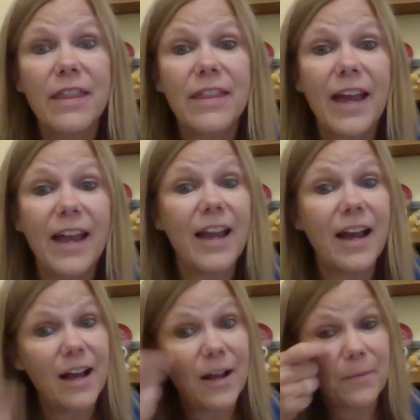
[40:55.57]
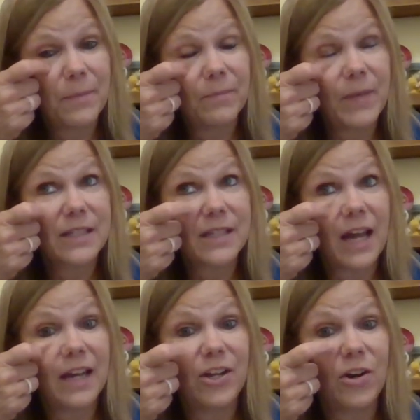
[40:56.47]
They uh, Ben's
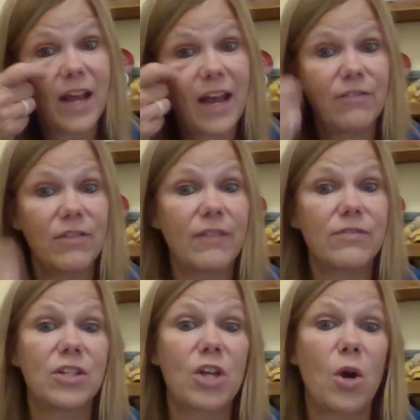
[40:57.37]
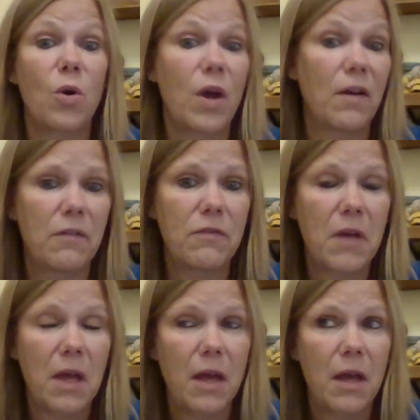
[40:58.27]
got a year and a half left to go of
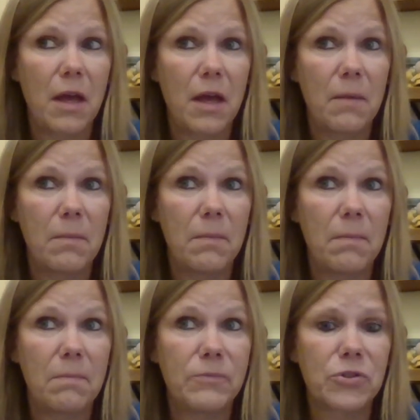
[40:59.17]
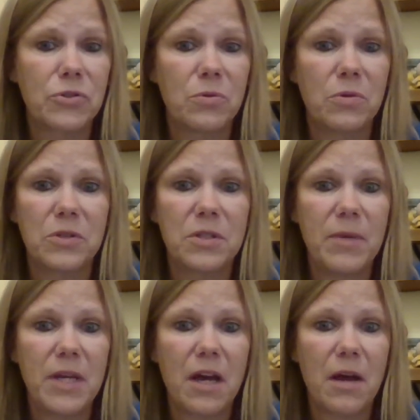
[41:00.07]
school to
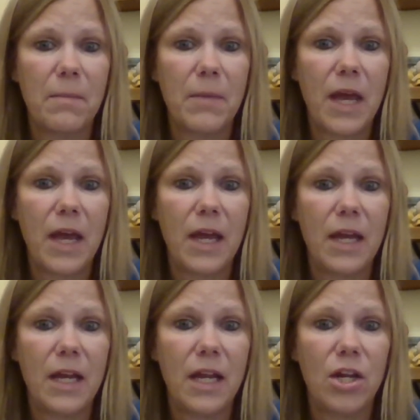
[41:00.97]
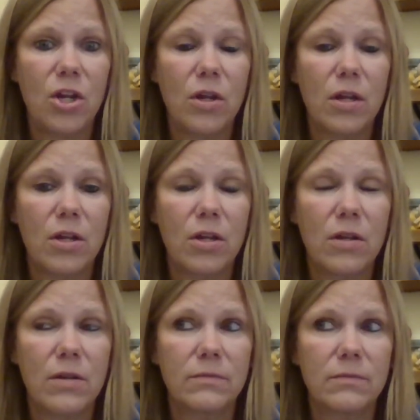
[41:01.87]
become a
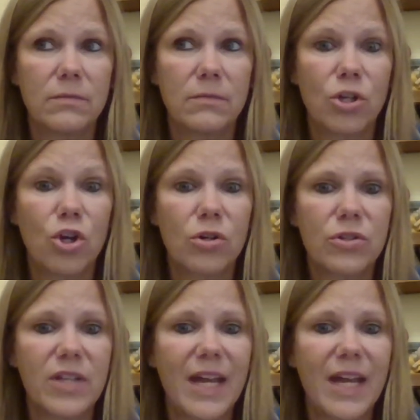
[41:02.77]
nurse